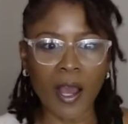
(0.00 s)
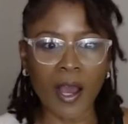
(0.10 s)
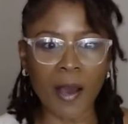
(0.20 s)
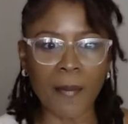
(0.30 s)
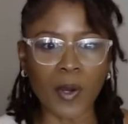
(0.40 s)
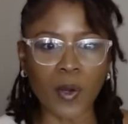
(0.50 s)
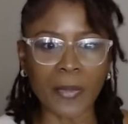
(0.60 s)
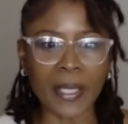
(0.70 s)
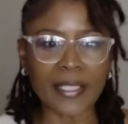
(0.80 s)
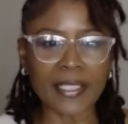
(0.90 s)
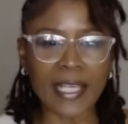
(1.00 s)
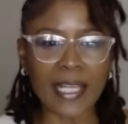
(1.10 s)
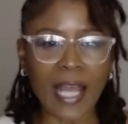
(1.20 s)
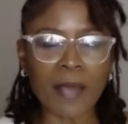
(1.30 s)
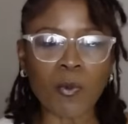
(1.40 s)
a moment. And
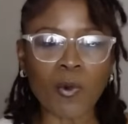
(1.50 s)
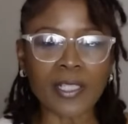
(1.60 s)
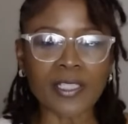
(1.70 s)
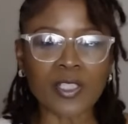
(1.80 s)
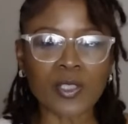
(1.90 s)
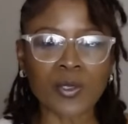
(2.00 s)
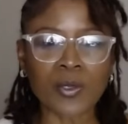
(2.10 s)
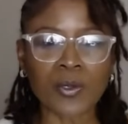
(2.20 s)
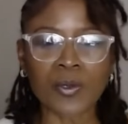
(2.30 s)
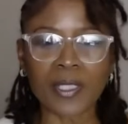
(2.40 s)
I want to